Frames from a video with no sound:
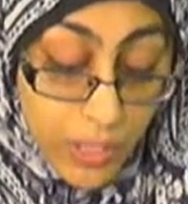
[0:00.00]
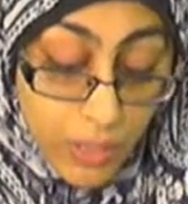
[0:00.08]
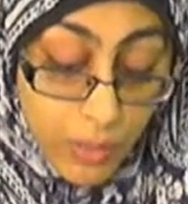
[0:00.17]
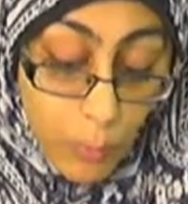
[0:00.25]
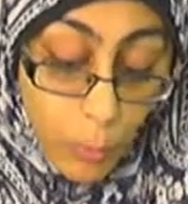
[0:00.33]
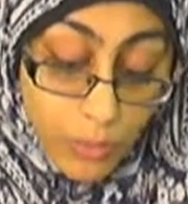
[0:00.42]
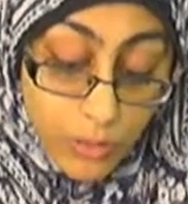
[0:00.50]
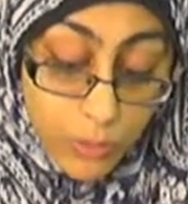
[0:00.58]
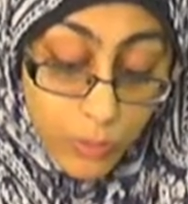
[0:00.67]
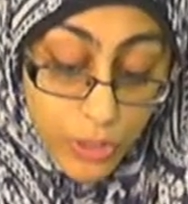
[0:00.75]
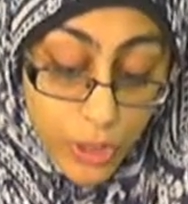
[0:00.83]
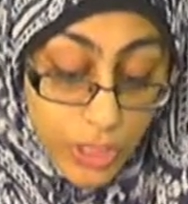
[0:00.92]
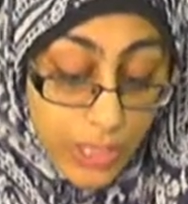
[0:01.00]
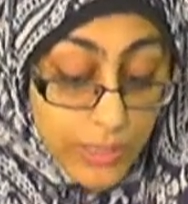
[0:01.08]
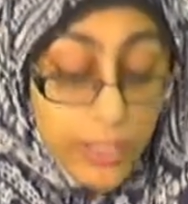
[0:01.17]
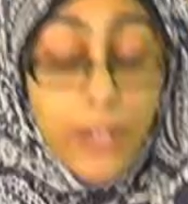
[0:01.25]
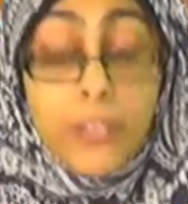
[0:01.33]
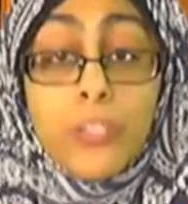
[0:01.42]
a morsel which she
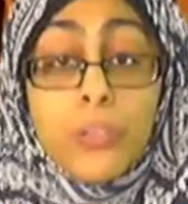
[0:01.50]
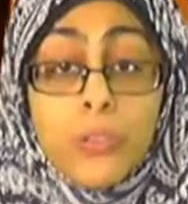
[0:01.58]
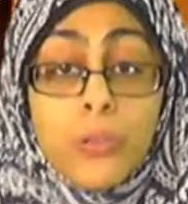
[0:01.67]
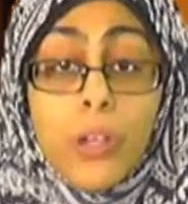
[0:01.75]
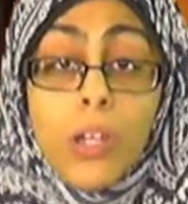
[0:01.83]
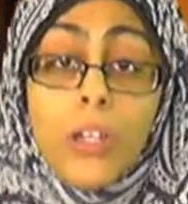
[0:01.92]
intended to.